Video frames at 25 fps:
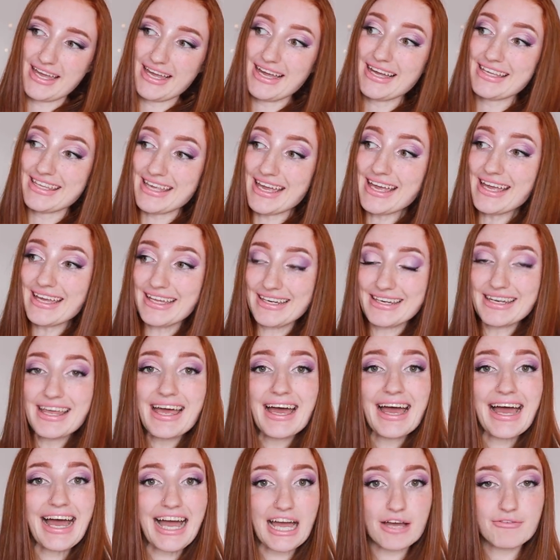again,
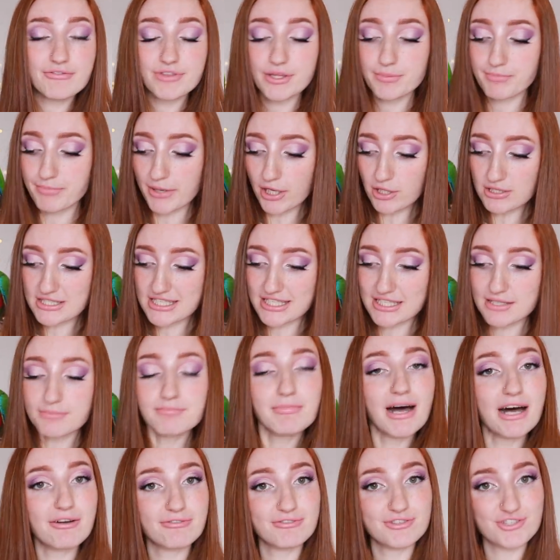have the belted
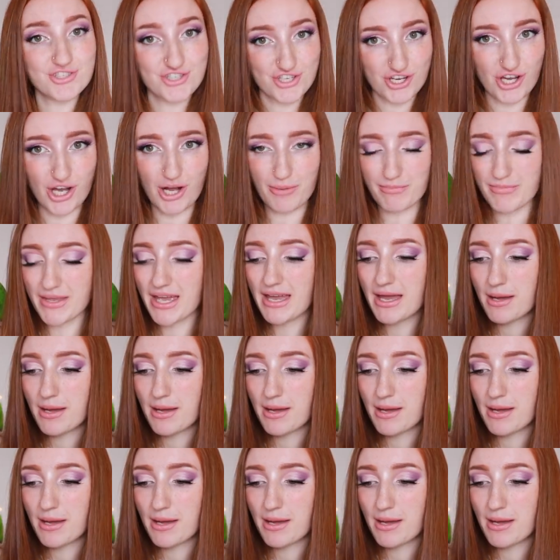muffin top,